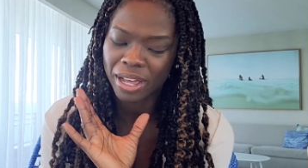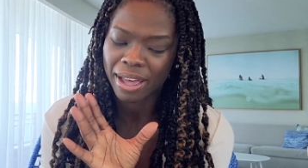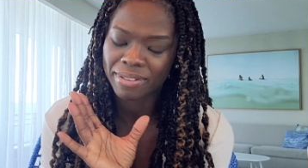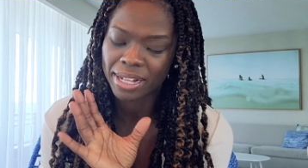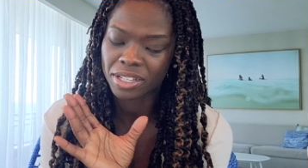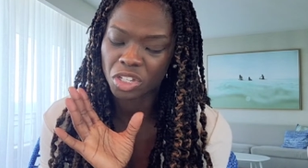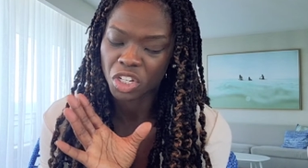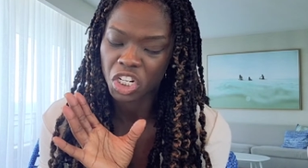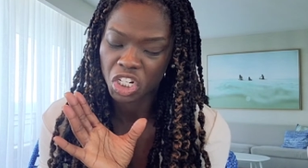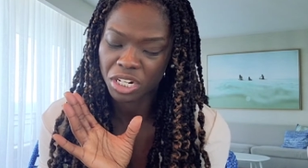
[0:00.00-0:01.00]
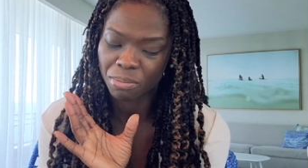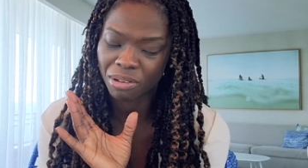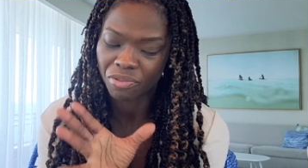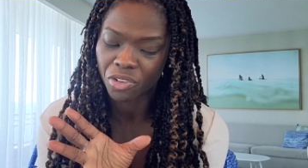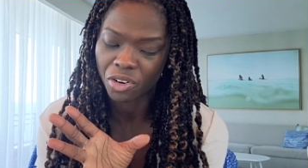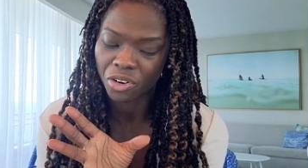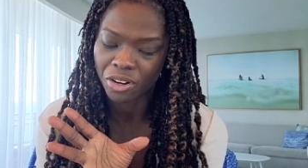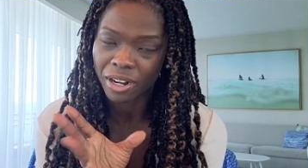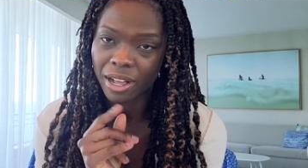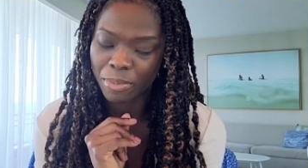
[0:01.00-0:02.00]
have that discussion
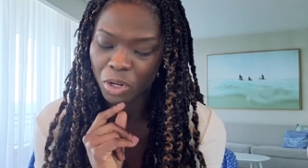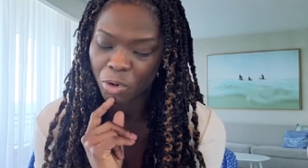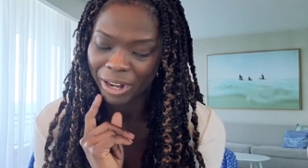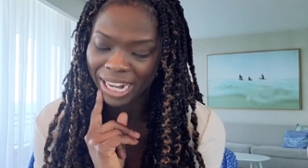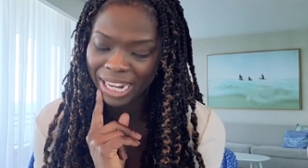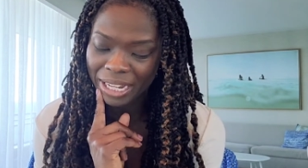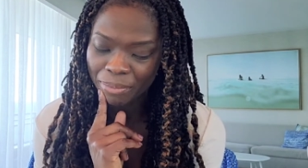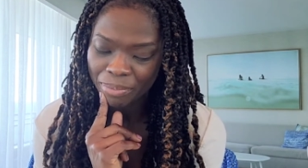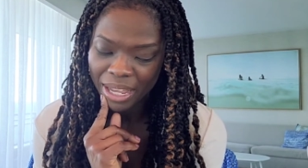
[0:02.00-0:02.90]
before um, agreeing.